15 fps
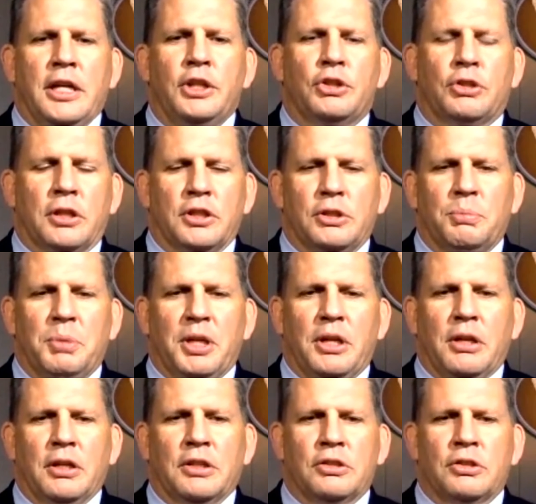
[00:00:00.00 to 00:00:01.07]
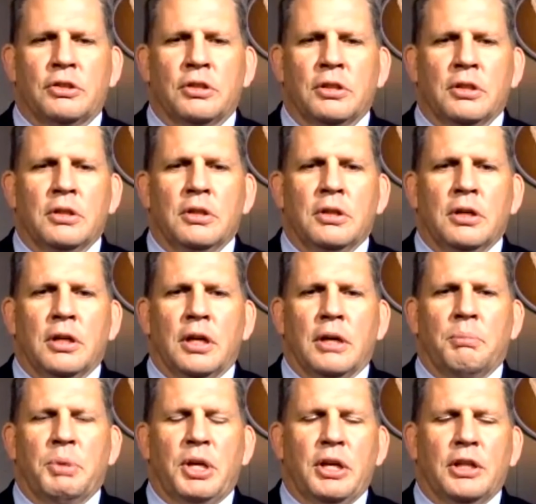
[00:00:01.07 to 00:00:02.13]
interest because
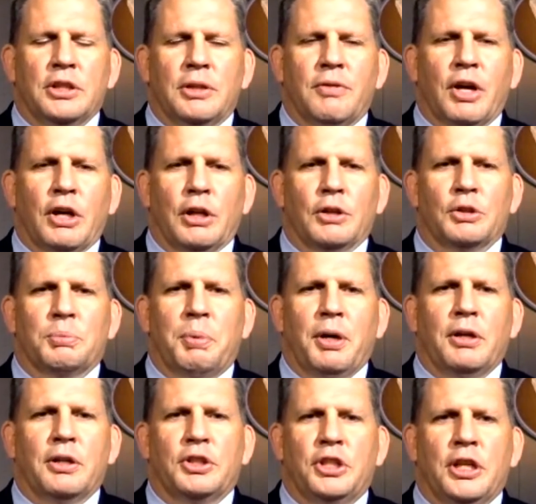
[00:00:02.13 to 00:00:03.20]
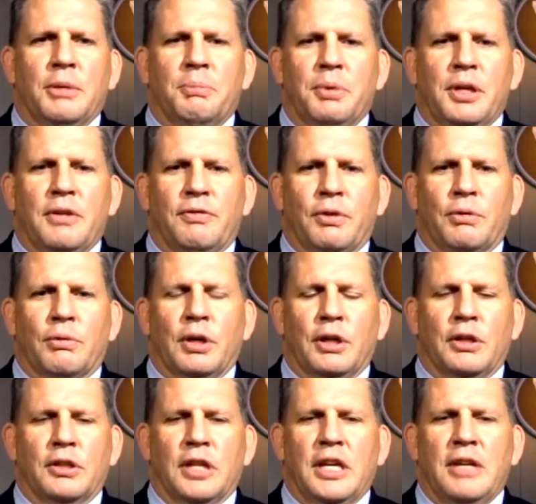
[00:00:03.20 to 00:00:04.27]
of our close partnership. If a Royal